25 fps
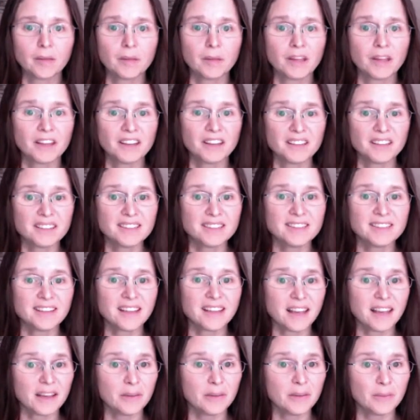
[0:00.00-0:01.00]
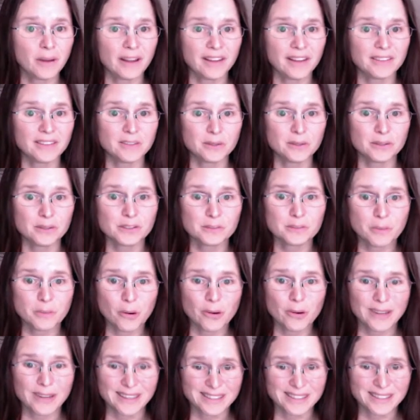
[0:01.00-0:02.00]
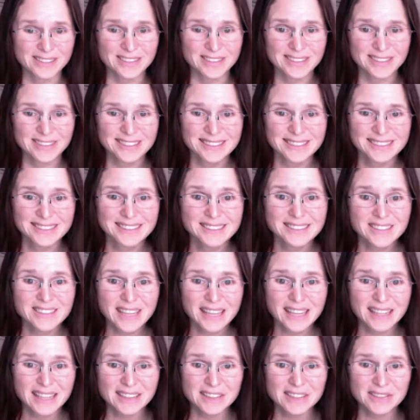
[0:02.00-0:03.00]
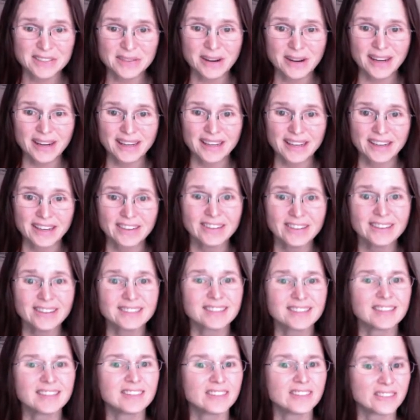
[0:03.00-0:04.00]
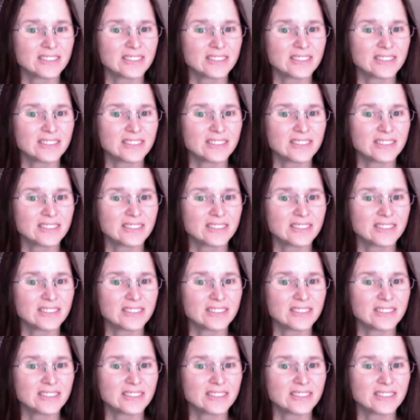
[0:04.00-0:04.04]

It is the gateway to the Smokies. It is right here. It's a little